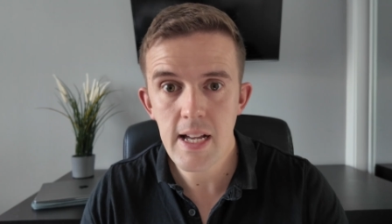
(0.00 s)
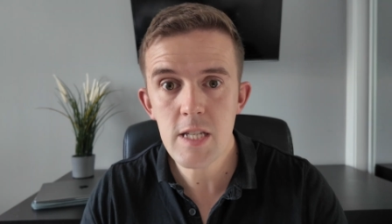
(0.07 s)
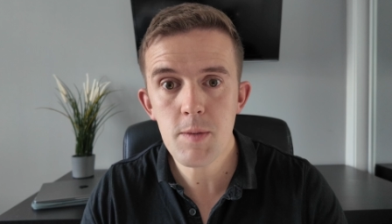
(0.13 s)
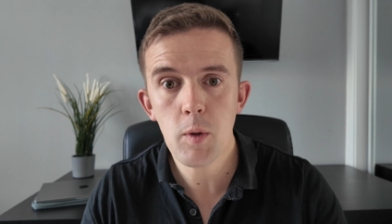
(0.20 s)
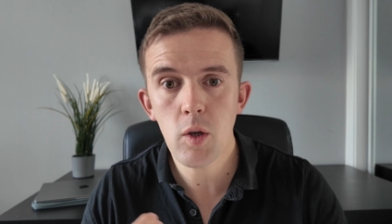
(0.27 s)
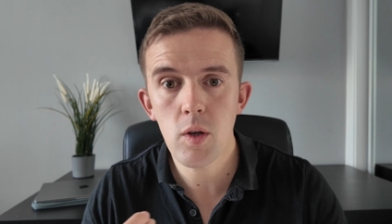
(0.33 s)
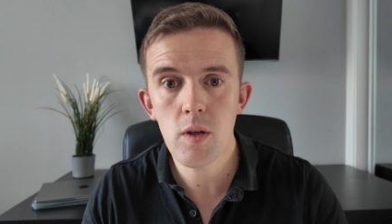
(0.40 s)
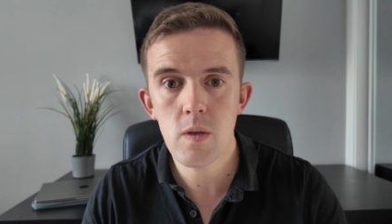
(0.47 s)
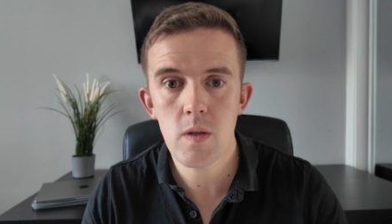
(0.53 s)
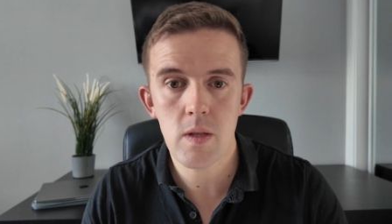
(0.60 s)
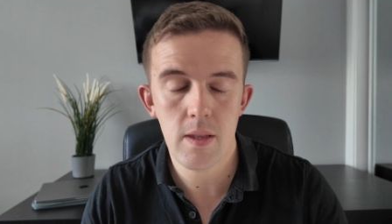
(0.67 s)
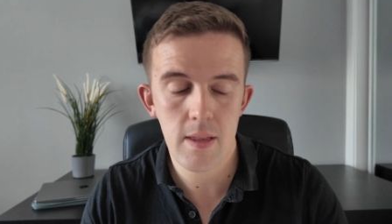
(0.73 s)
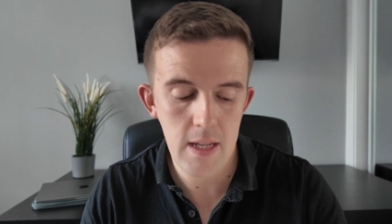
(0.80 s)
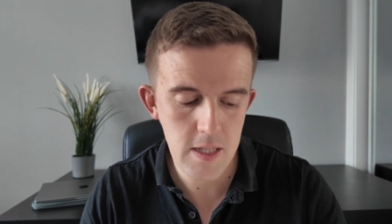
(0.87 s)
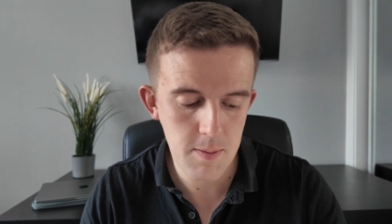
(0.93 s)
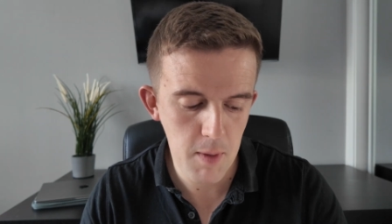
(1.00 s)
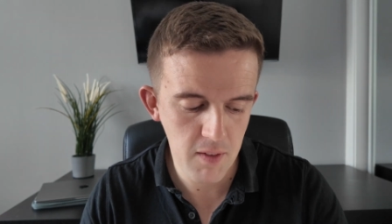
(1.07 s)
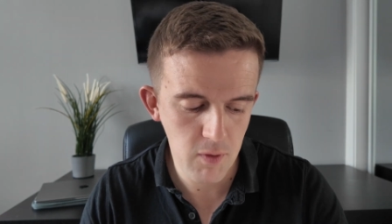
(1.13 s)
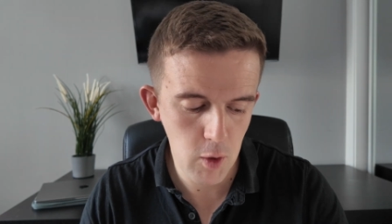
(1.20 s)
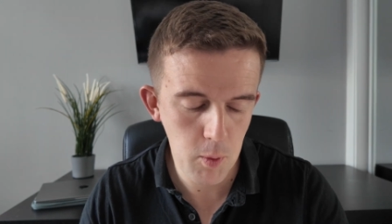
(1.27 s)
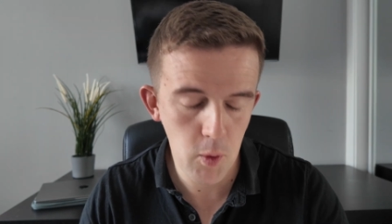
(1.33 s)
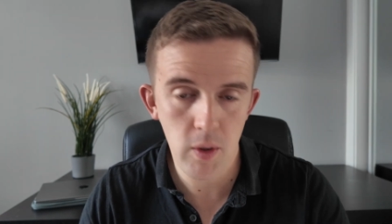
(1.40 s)
That's because this my
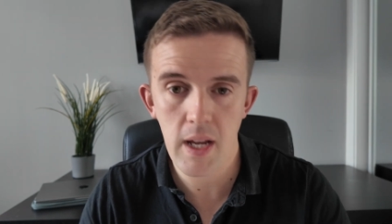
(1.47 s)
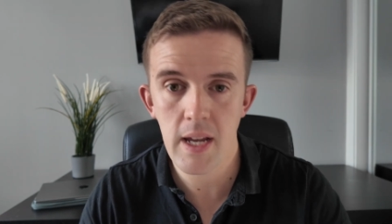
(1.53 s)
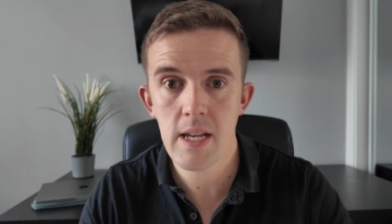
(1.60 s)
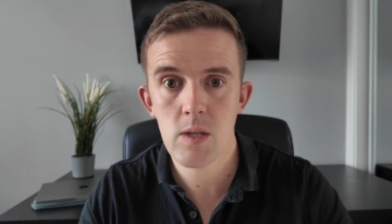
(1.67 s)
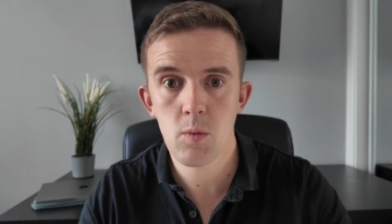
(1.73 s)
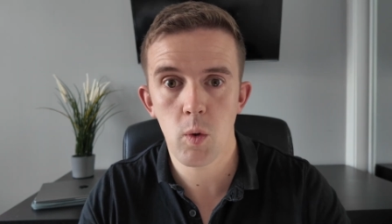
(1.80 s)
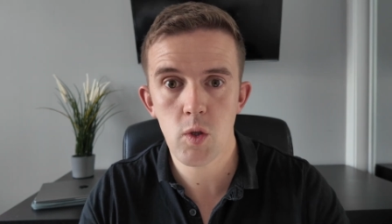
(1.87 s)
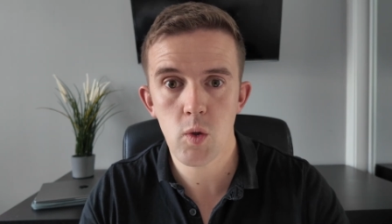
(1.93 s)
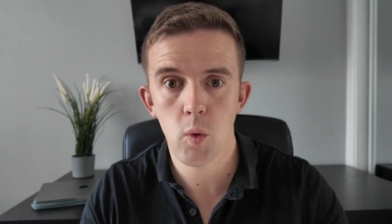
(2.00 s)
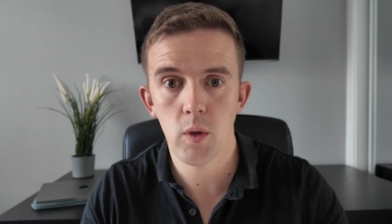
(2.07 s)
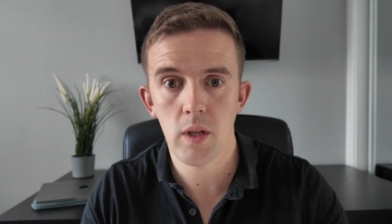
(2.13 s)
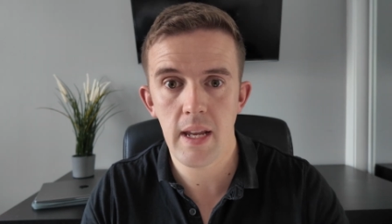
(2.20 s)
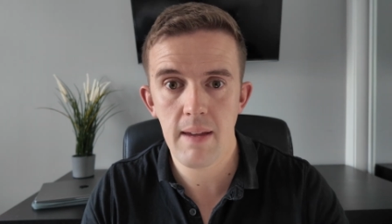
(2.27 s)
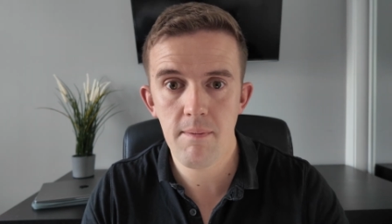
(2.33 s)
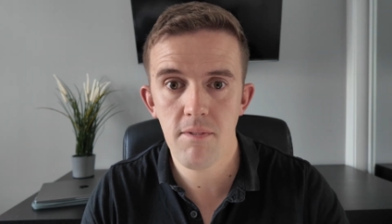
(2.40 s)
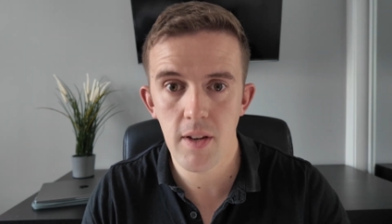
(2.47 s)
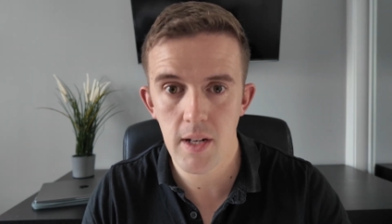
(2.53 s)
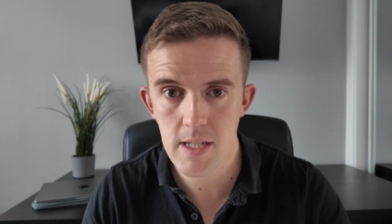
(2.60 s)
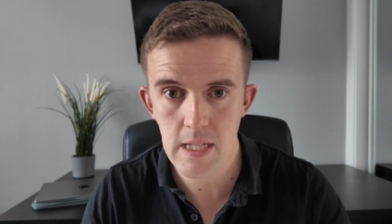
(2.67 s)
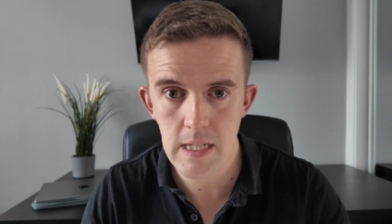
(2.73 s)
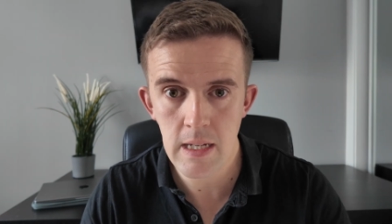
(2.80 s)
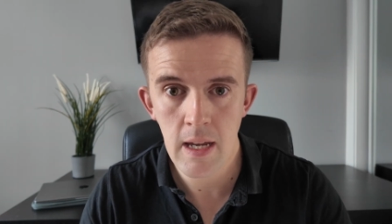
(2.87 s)
viewboard is what's called an
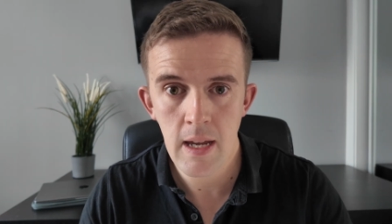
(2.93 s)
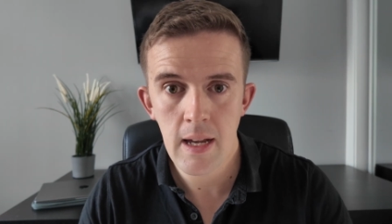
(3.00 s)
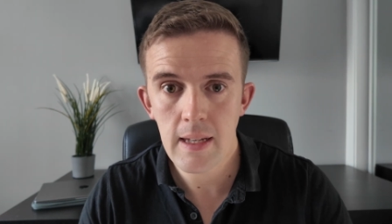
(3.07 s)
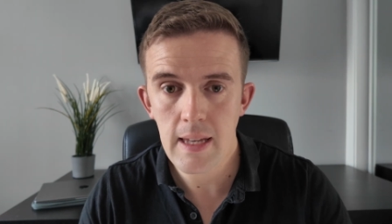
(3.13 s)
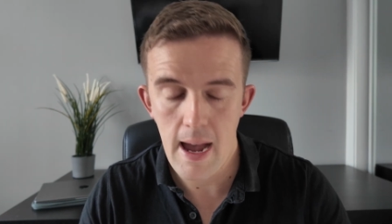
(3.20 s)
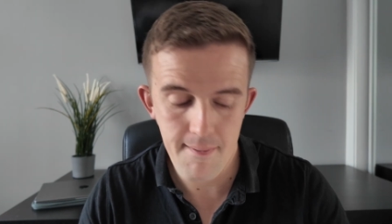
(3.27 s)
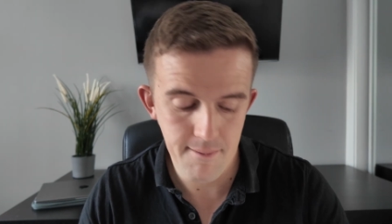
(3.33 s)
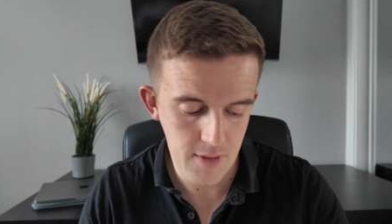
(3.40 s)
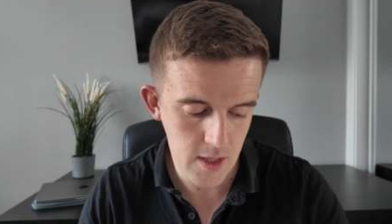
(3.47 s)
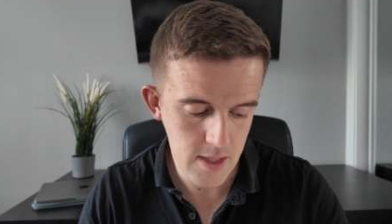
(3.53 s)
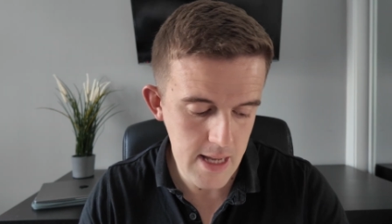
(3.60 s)
infinity canvas.